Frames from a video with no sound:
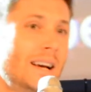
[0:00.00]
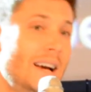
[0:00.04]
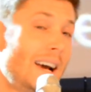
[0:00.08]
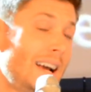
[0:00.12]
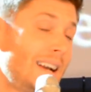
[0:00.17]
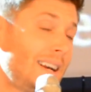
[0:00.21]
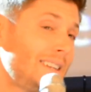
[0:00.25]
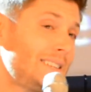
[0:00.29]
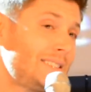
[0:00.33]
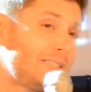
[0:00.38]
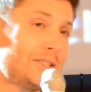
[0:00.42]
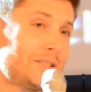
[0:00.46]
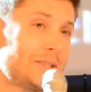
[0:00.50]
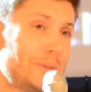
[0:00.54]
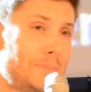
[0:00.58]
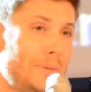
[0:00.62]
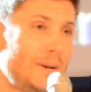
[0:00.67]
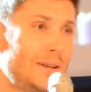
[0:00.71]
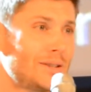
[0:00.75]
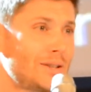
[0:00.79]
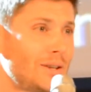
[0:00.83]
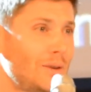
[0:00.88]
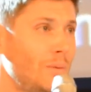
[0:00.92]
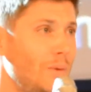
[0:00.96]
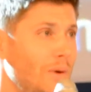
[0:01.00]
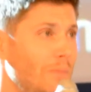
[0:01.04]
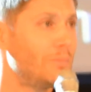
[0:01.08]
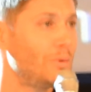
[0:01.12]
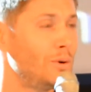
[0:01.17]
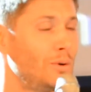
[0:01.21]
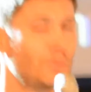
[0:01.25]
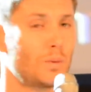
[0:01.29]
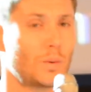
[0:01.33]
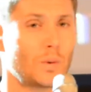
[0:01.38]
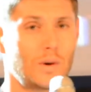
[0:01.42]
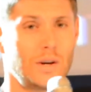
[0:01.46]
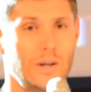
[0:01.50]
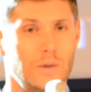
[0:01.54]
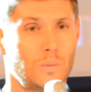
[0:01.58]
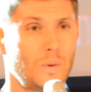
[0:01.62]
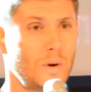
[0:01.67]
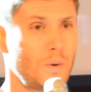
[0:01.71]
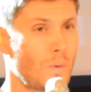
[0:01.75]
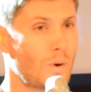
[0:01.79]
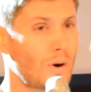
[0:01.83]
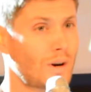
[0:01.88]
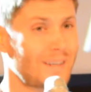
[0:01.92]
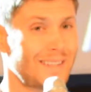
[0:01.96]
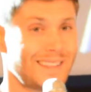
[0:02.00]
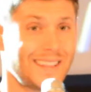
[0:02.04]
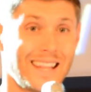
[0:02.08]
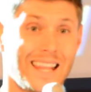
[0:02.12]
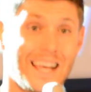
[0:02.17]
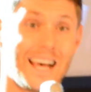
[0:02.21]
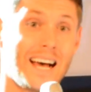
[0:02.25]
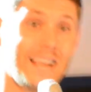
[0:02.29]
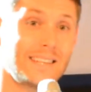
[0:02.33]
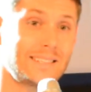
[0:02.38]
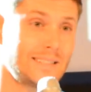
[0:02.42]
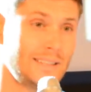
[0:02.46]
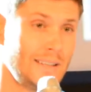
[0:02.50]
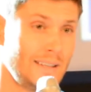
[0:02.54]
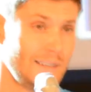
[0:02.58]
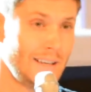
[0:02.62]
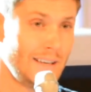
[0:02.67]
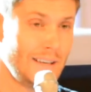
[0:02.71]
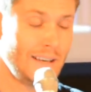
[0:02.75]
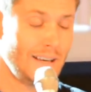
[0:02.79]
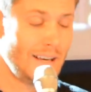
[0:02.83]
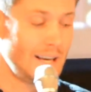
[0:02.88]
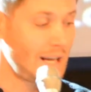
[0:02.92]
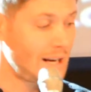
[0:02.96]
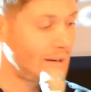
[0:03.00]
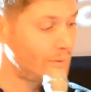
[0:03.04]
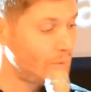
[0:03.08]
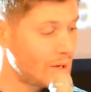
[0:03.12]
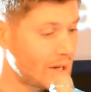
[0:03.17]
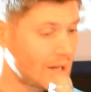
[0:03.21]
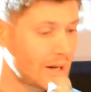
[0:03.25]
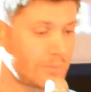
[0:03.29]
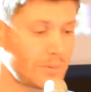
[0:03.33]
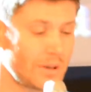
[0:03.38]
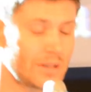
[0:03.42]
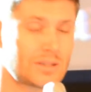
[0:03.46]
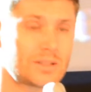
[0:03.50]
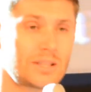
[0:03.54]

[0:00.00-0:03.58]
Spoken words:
and it just depends on what mood we're in. We work a lot. And if we come on